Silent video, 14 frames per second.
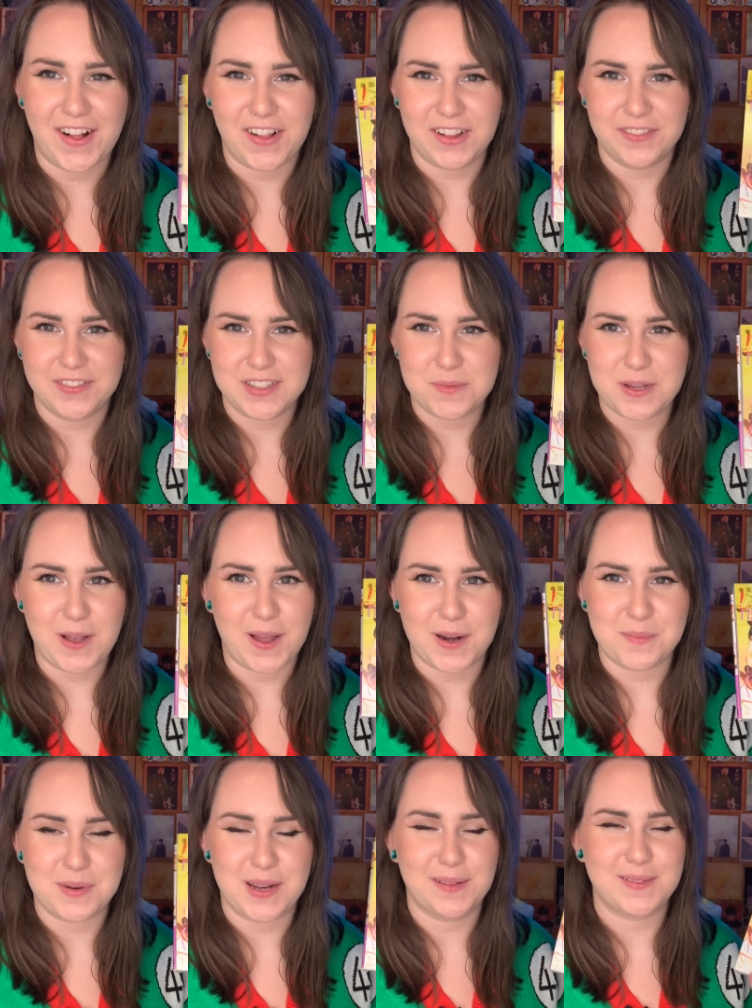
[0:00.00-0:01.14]
all of it to be caught
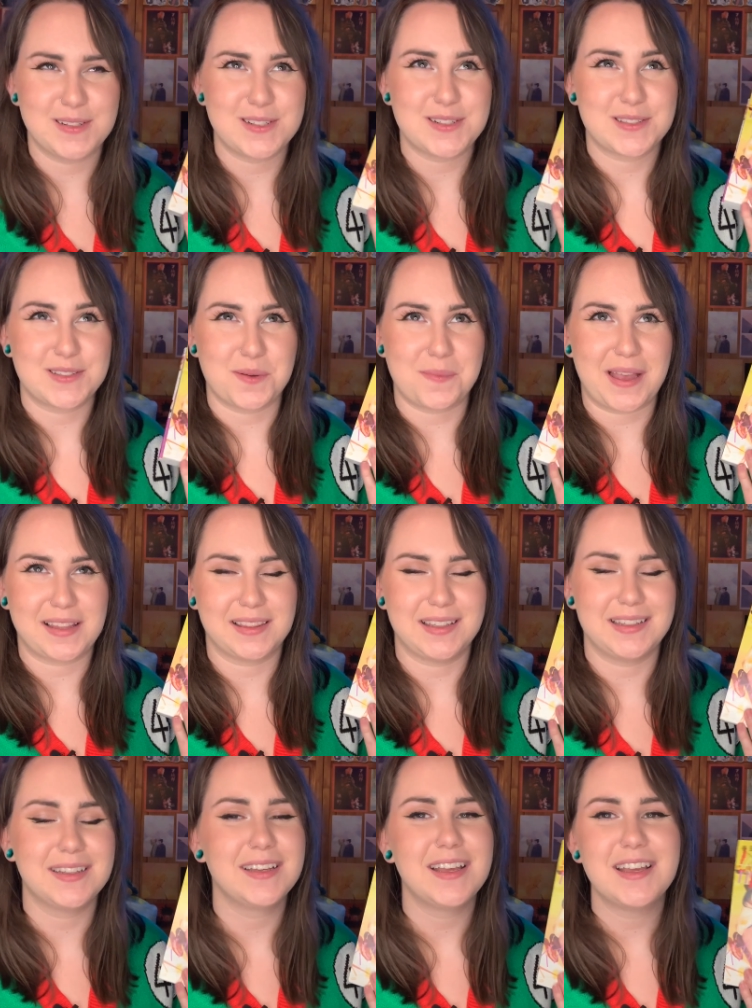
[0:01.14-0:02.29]
up in English so
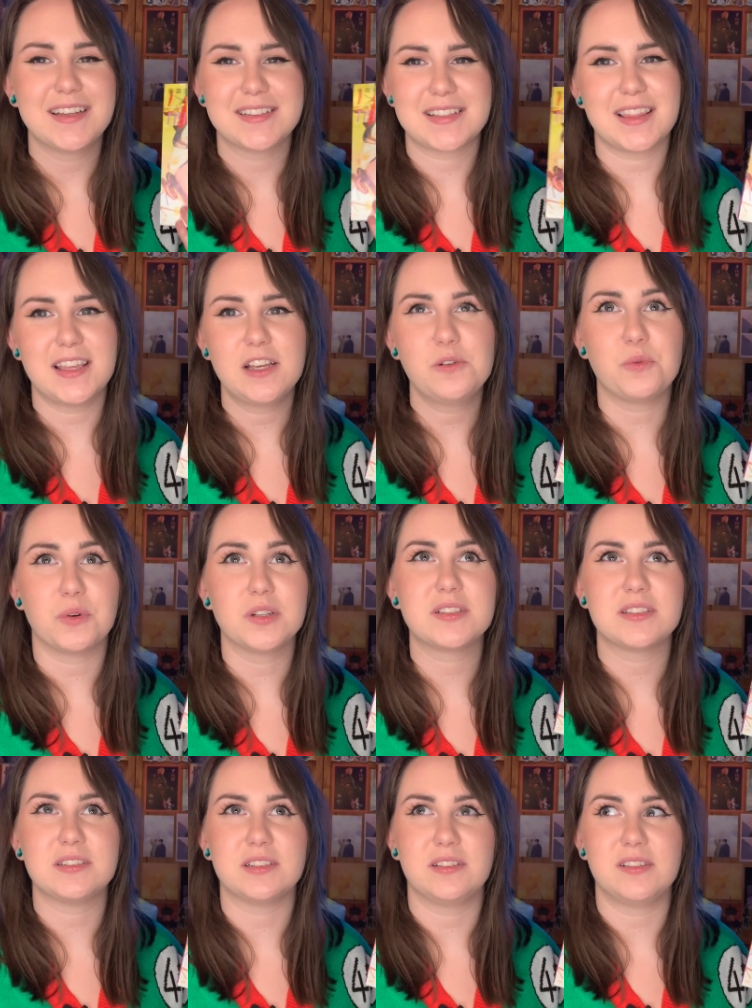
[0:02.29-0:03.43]
badly because I think we're
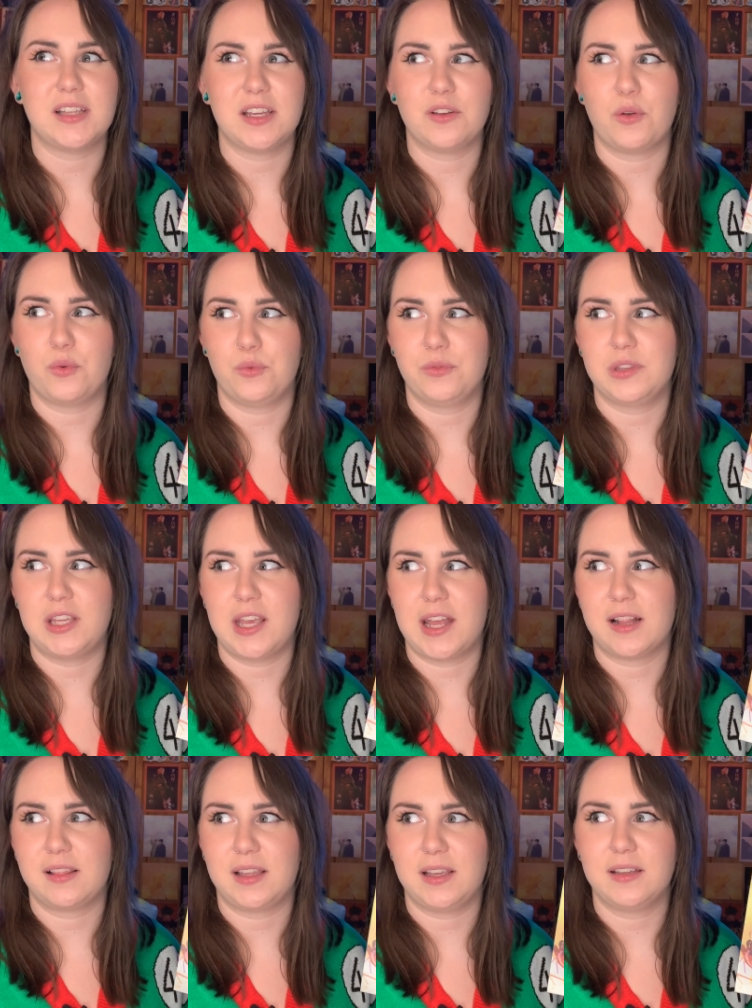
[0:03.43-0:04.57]
still like only
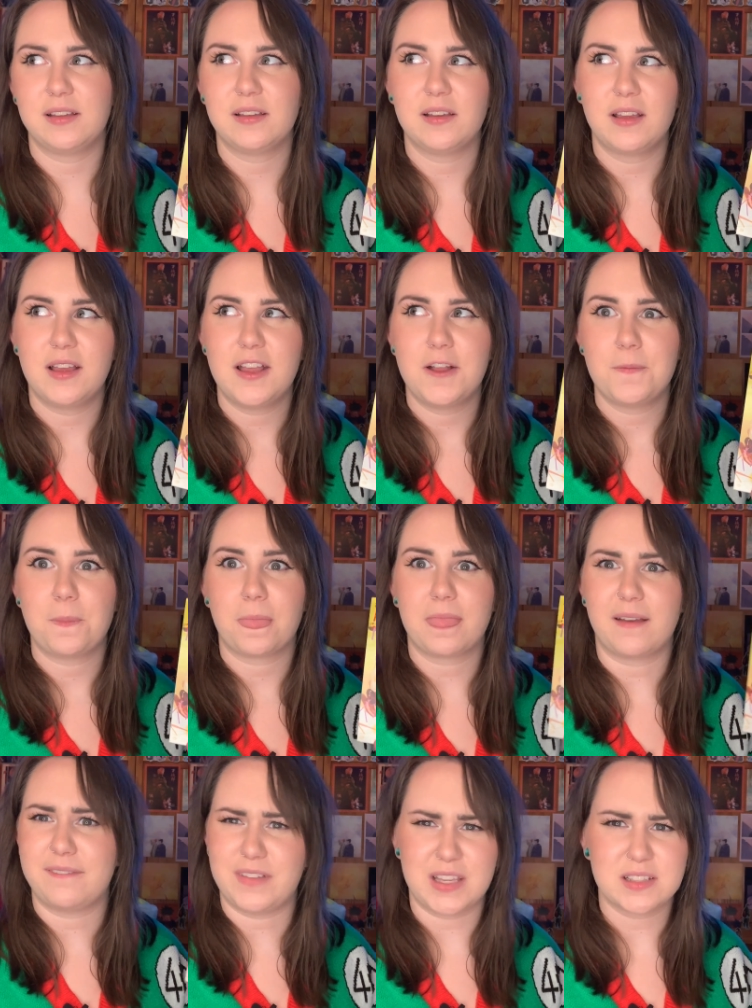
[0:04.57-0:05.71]
at like
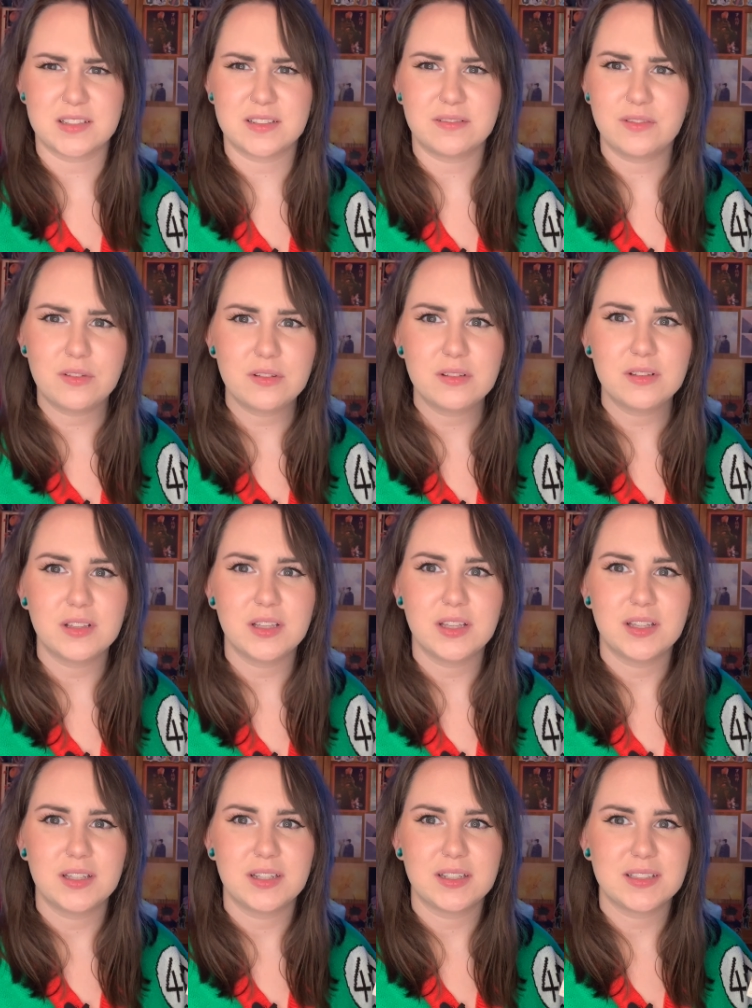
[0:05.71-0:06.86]
the festival
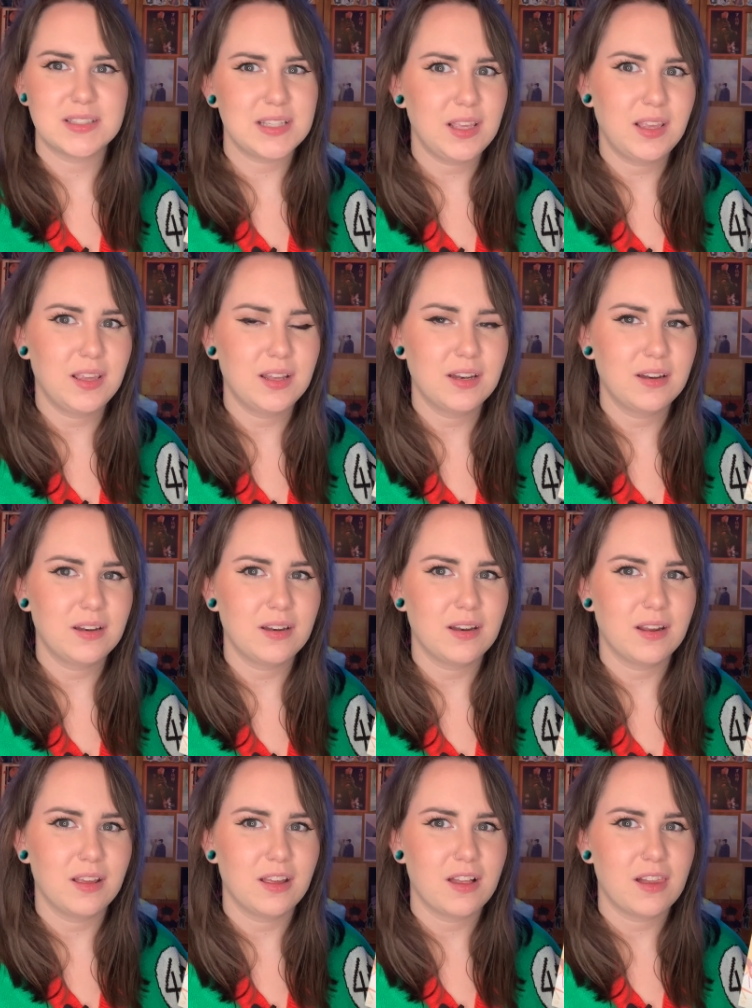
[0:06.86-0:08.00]
scene
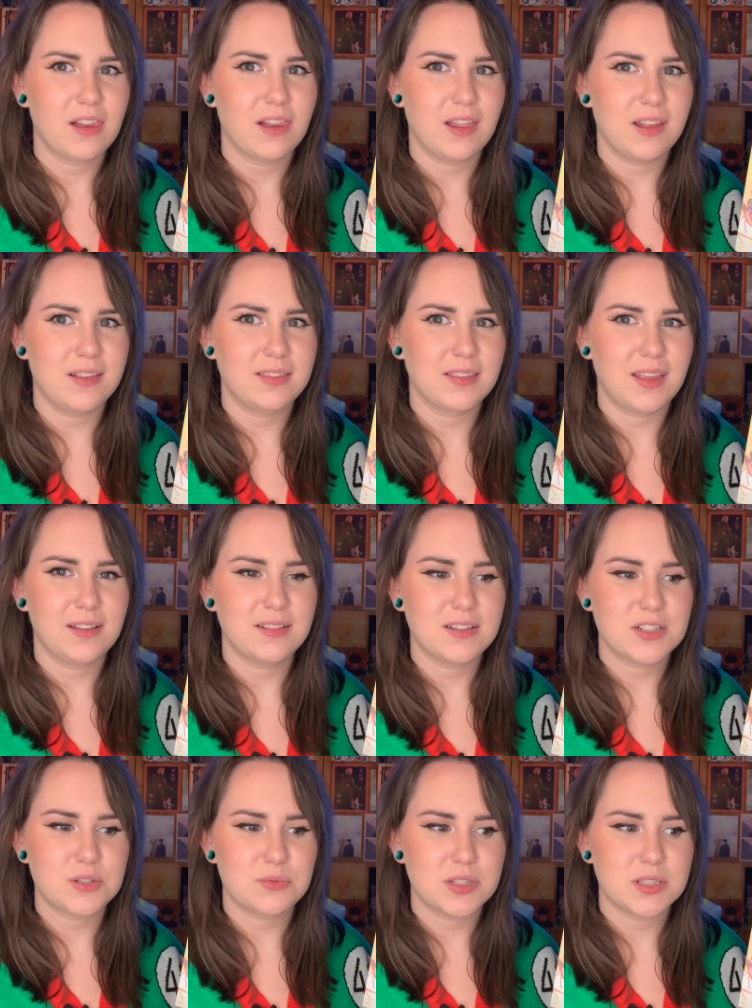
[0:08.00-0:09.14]
in the
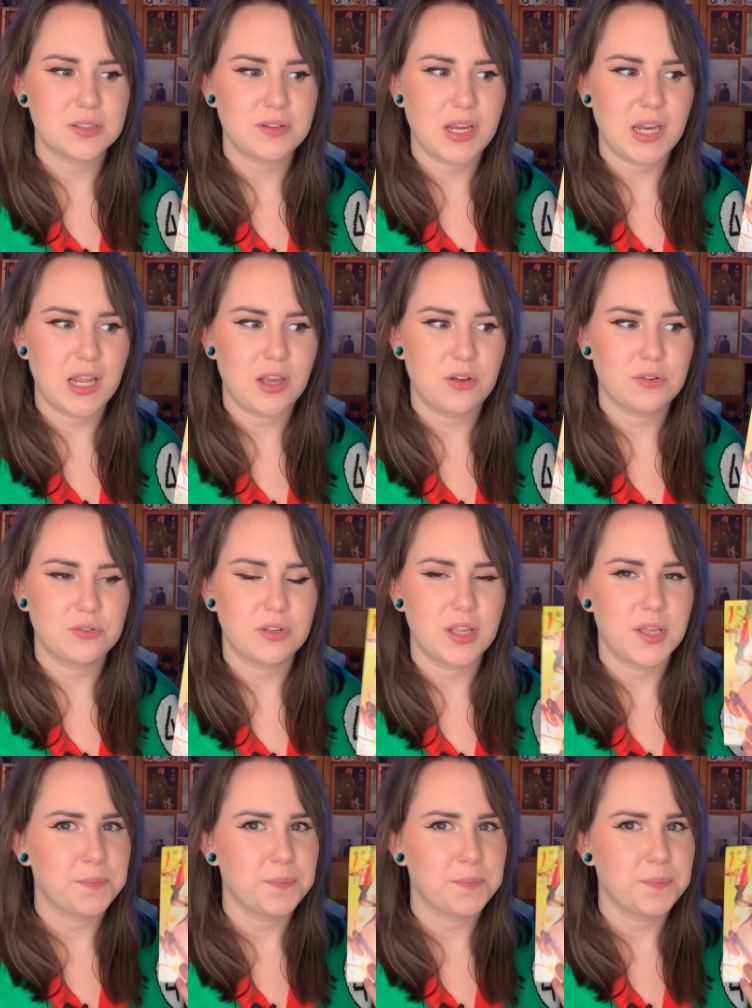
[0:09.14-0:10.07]
English ones right now.